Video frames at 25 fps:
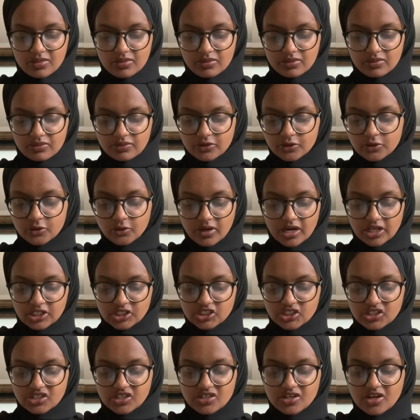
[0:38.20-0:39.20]
the
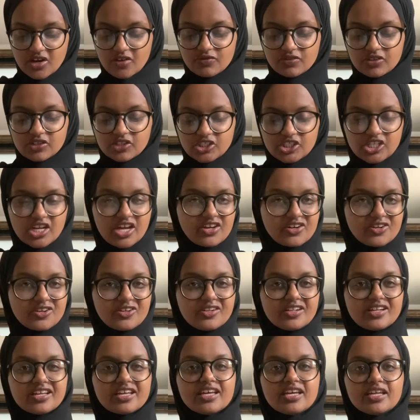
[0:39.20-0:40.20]
direction of this
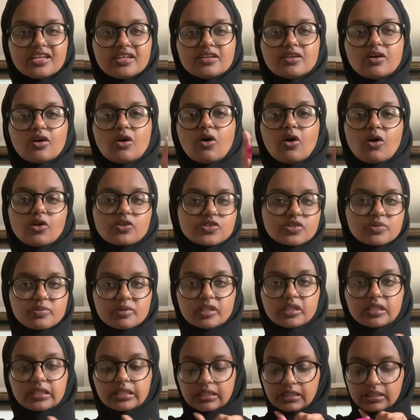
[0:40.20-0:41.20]
channel, and
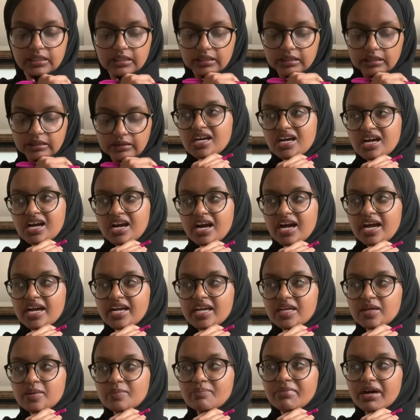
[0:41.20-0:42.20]
ultimately
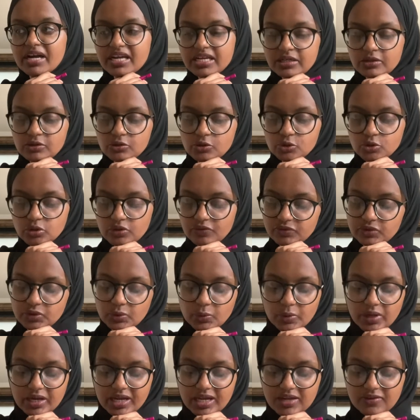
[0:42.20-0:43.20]
I might drift
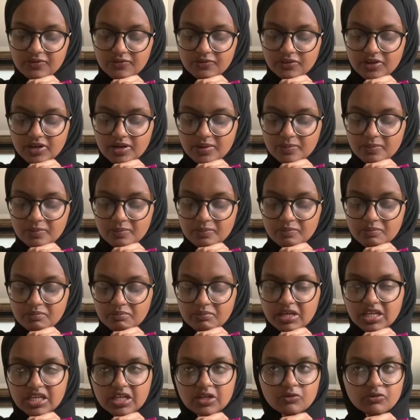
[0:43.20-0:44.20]
away from
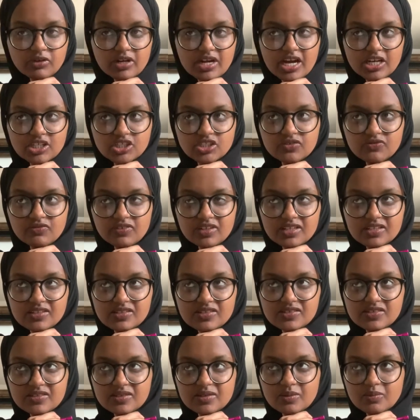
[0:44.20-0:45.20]
making reaction
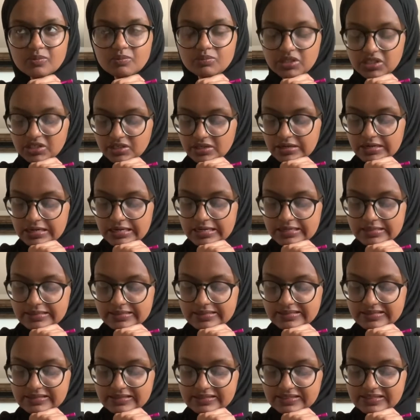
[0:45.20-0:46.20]
vids
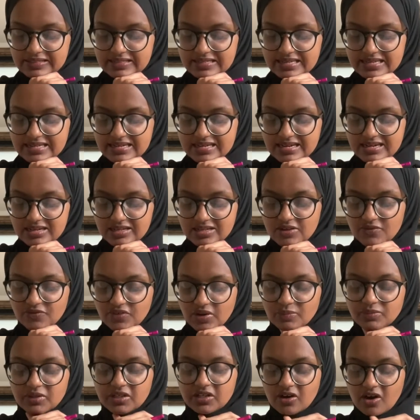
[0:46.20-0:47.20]
because, if
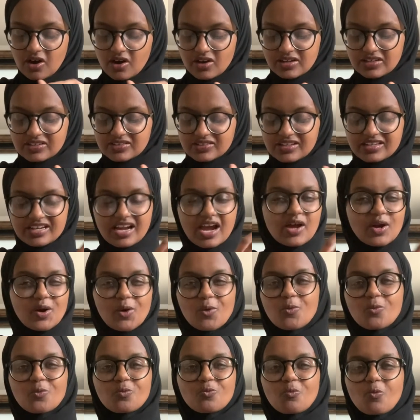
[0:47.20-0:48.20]
I'm being honest, like I
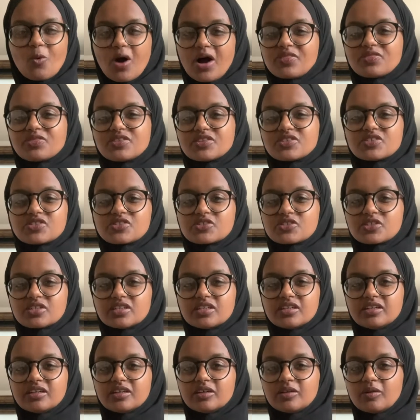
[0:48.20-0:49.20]
don't want this
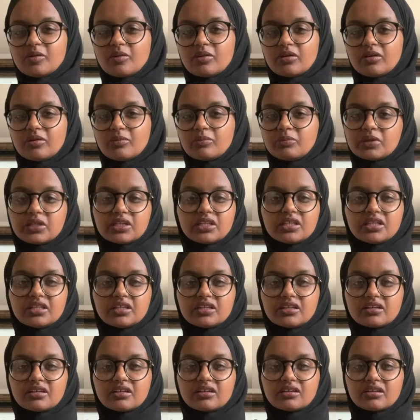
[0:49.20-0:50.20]
to
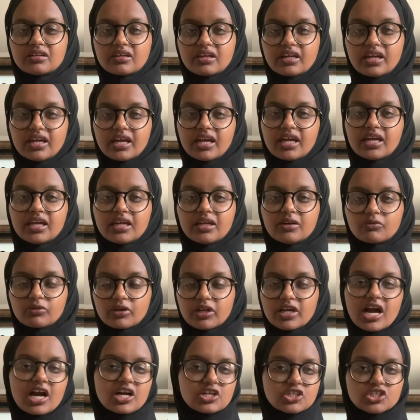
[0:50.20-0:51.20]
be a
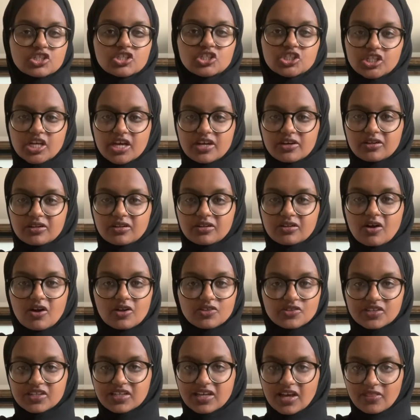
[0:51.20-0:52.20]
reaction channel
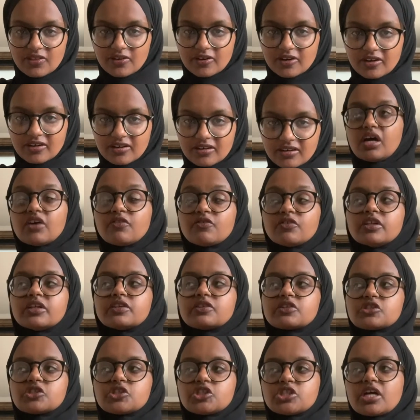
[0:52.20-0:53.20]
altogether. I feel like
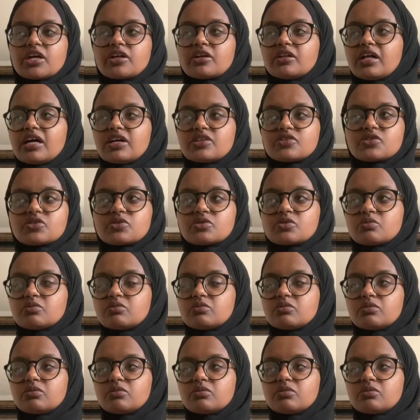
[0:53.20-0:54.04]
this channel has